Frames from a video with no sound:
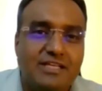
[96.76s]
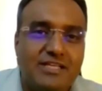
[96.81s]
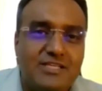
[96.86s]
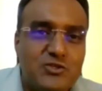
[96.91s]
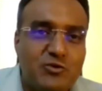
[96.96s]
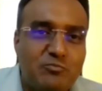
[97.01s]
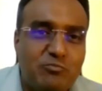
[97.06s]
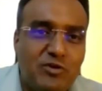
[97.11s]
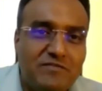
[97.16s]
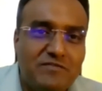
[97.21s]

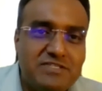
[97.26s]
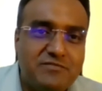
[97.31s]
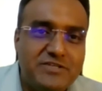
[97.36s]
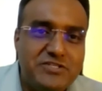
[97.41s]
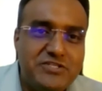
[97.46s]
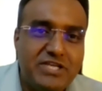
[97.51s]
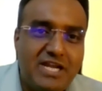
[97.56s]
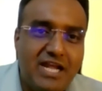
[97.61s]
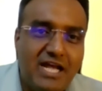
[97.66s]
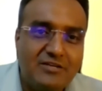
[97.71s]
So Professor
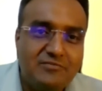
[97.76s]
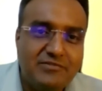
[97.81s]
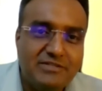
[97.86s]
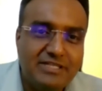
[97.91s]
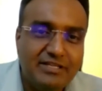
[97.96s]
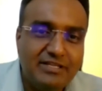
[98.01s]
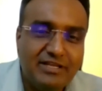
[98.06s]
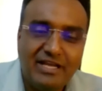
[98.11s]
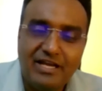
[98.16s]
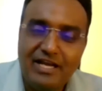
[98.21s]

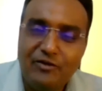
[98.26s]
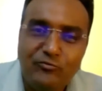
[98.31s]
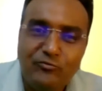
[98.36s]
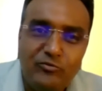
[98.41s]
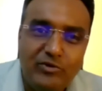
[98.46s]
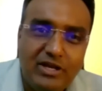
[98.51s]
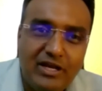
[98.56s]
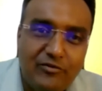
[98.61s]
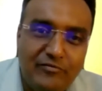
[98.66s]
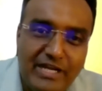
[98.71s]

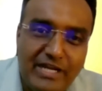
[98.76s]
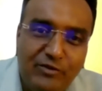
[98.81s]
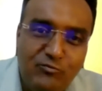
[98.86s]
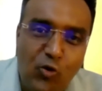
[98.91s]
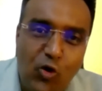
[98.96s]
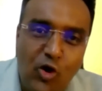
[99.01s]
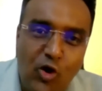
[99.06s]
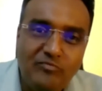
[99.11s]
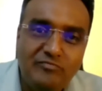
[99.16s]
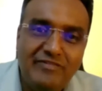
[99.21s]
VijayRaghavan, a very
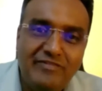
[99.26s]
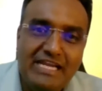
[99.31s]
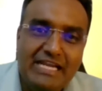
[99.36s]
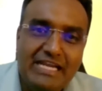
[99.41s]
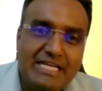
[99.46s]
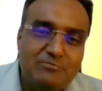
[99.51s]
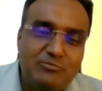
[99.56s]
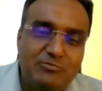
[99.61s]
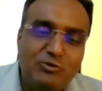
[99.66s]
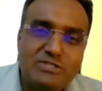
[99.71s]
warm
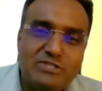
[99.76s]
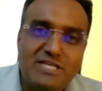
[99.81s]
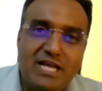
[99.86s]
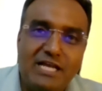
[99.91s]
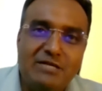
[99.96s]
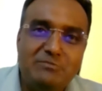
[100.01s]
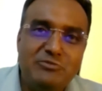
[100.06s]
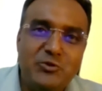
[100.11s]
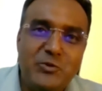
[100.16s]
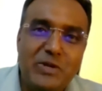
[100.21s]
welcome to
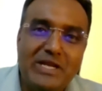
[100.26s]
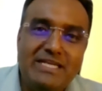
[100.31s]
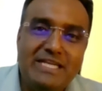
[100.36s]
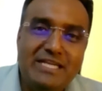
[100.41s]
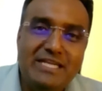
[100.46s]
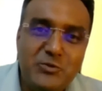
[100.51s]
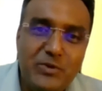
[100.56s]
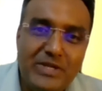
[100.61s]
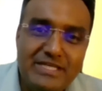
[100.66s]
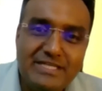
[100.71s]
Sangam
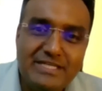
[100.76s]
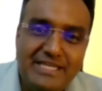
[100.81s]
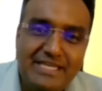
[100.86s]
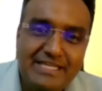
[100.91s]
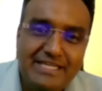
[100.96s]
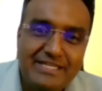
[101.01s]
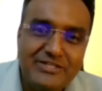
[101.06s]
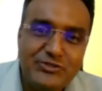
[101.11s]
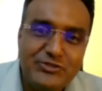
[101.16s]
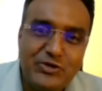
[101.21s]

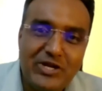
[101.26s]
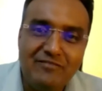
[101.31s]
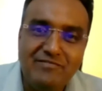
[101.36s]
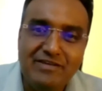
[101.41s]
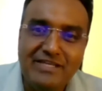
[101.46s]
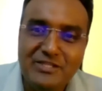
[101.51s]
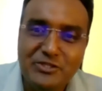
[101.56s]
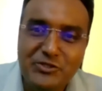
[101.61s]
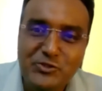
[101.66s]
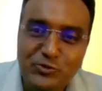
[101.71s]
2020,
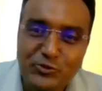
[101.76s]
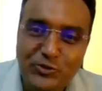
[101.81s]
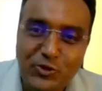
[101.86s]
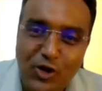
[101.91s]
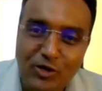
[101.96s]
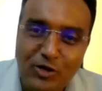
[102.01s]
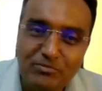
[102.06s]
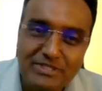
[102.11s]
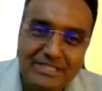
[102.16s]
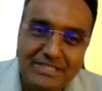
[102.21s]
Driving the New
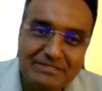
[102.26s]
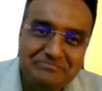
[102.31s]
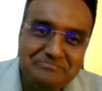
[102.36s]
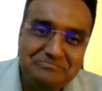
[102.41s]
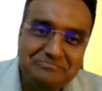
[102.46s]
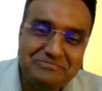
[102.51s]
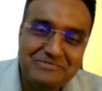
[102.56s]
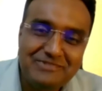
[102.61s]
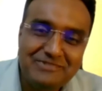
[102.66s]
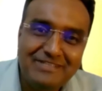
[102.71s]

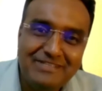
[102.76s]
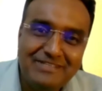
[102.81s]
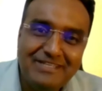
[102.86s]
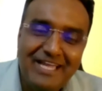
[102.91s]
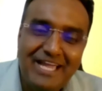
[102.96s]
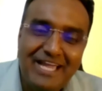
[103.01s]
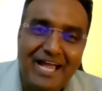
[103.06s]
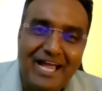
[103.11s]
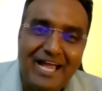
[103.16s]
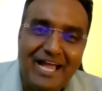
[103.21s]
Normal.
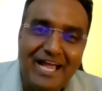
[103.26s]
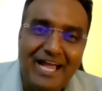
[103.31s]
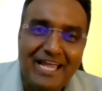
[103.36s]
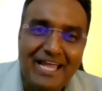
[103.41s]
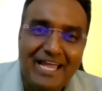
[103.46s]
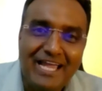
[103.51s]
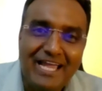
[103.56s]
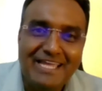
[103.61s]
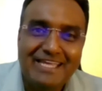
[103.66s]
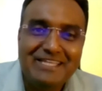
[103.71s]

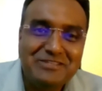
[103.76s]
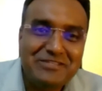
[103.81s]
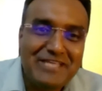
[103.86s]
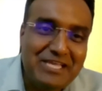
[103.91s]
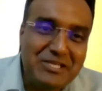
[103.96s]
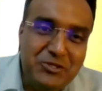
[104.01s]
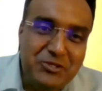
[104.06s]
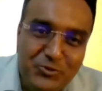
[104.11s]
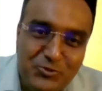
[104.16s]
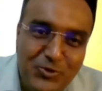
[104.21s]
I thank
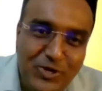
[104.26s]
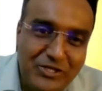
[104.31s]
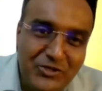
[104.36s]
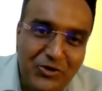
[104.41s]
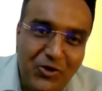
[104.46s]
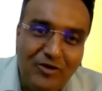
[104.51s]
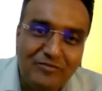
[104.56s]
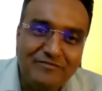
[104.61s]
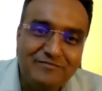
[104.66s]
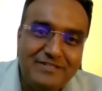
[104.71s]
you and your
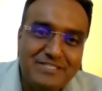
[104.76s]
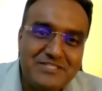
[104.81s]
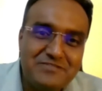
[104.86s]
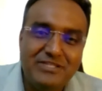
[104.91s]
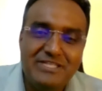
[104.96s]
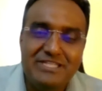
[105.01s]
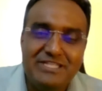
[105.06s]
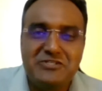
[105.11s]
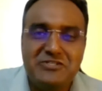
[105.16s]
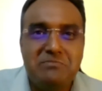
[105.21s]
office for the
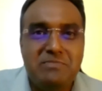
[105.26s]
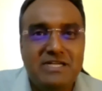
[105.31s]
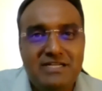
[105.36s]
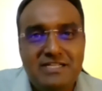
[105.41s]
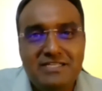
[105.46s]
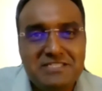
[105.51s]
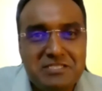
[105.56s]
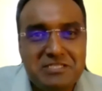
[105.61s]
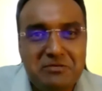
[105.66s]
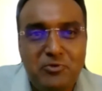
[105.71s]

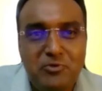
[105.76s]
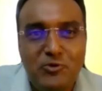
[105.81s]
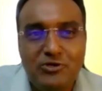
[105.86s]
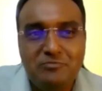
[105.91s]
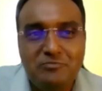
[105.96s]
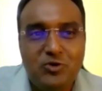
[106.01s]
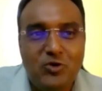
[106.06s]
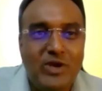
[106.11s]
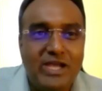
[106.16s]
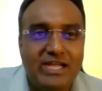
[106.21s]
tremendous support
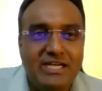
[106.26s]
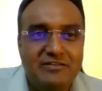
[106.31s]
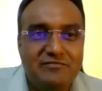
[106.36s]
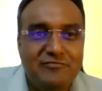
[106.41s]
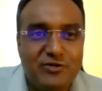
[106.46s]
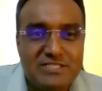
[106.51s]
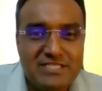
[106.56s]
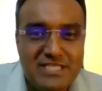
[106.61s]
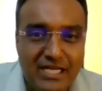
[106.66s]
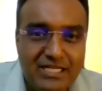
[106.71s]
provided
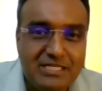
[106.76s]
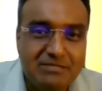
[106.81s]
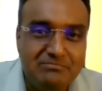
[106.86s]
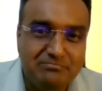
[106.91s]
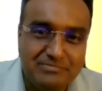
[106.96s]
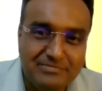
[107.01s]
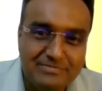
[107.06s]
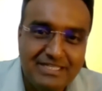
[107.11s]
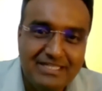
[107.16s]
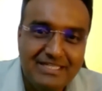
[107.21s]
for
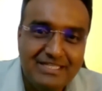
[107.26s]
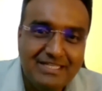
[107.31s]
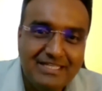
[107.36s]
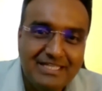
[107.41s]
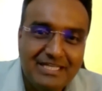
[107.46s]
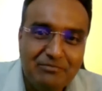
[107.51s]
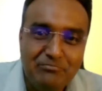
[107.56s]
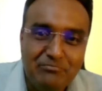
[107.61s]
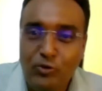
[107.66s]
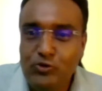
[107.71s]
Sangam,
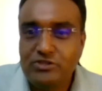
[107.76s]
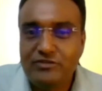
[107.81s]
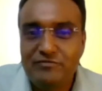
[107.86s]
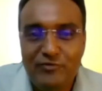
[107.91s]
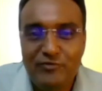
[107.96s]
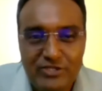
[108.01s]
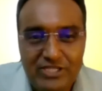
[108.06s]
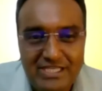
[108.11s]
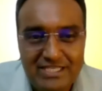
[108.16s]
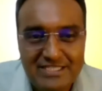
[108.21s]
both
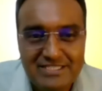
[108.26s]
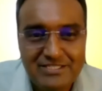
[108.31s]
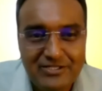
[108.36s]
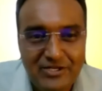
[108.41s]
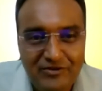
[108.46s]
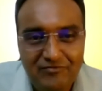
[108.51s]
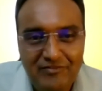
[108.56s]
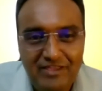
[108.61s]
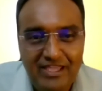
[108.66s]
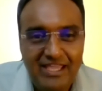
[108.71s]
for the
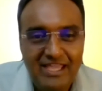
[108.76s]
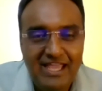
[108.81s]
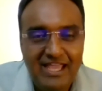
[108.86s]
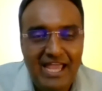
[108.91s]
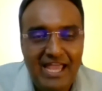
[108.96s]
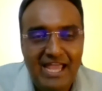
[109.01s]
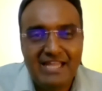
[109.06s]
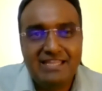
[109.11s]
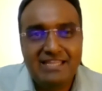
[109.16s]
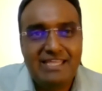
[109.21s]
survey
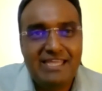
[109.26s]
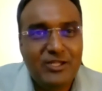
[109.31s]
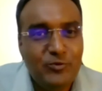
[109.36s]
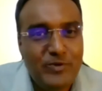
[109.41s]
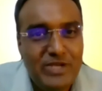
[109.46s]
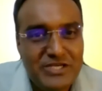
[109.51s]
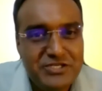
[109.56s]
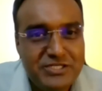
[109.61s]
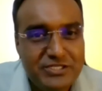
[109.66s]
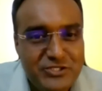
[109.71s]
and the
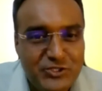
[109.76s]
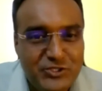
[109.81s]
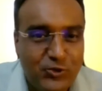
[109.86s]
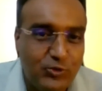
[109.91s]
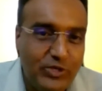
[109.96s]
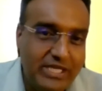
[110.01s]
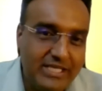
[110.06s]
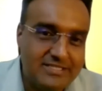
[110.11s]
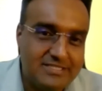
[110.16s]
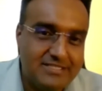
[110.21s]
innovation
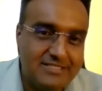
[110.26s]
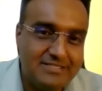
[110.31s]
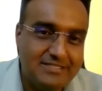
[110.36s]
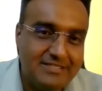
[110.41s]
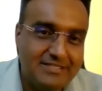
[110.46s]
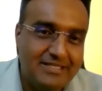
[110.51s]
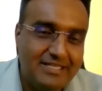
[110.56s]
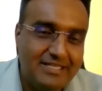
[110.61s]
showcase.